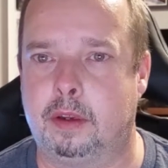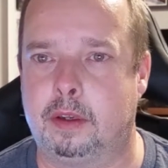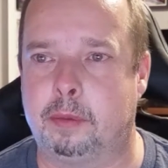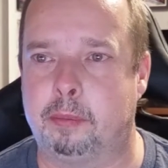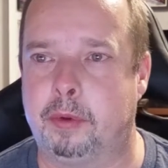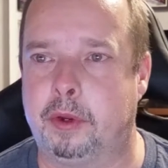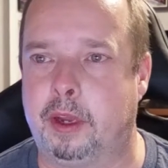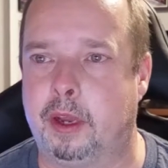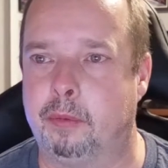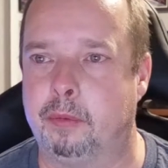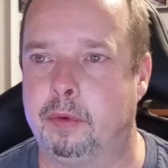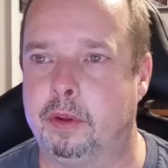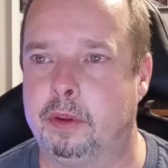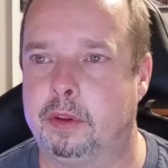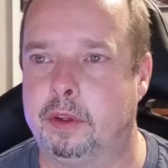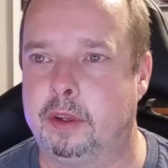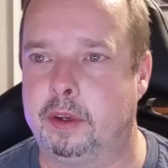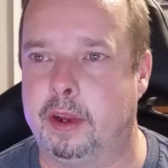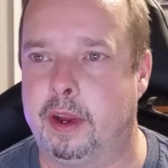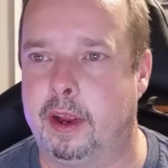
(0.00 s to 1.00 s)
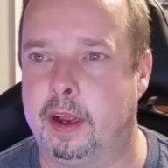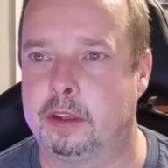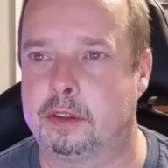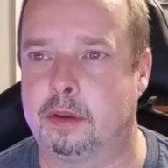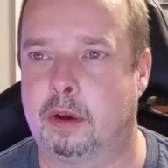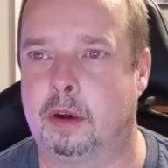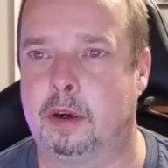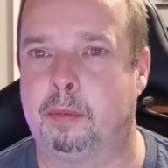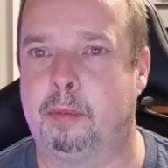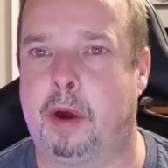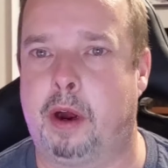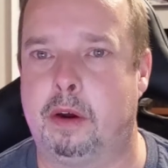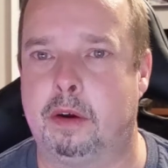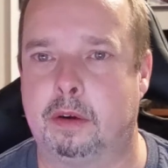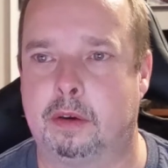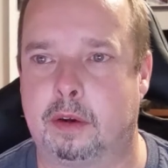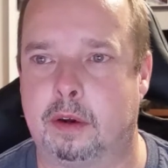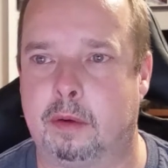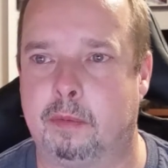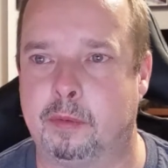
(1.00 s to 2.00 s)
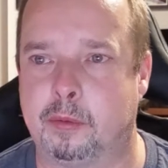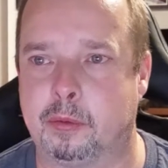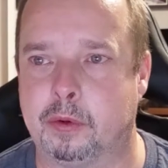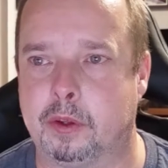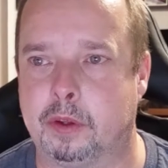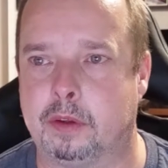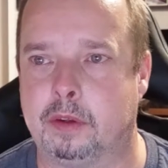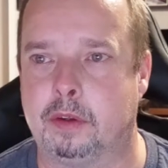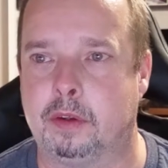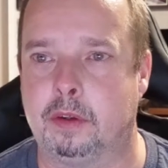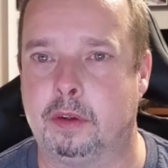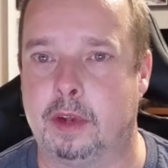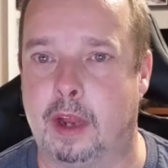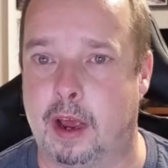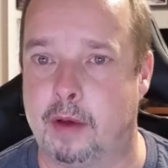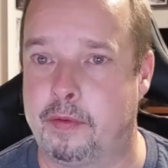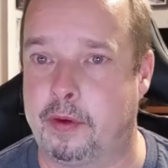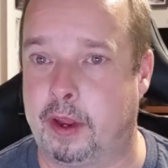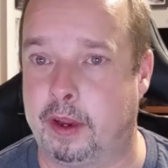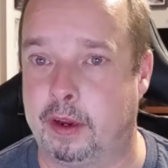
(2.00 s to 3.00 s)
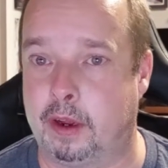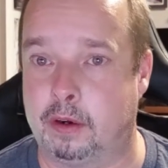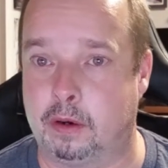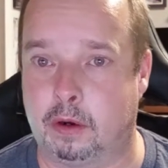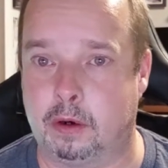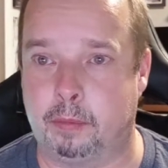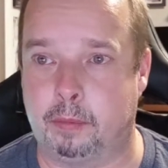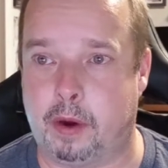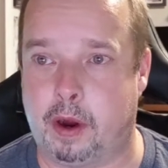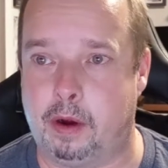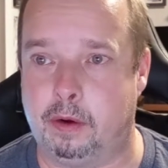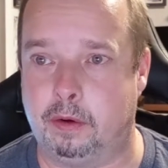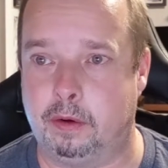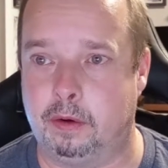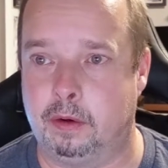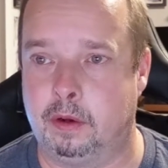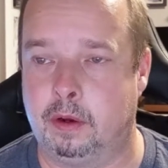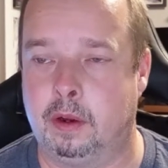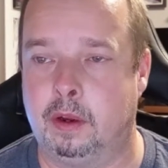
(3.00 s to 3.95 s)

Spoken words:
To begin with, enhanced autopilot comes with navigate on autopilot,